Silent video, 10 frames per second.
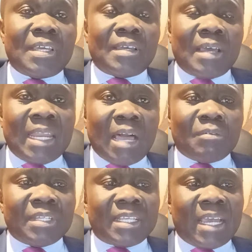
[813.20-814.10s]

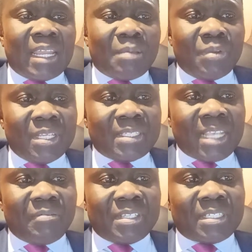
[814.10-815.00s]
allowing the Ghana police
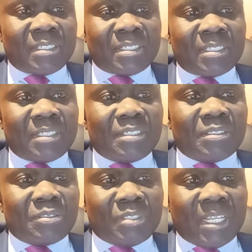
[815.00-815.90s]
services
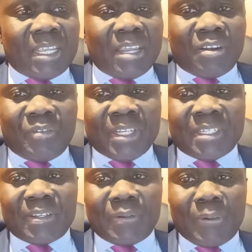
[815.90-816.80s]
to take care of it.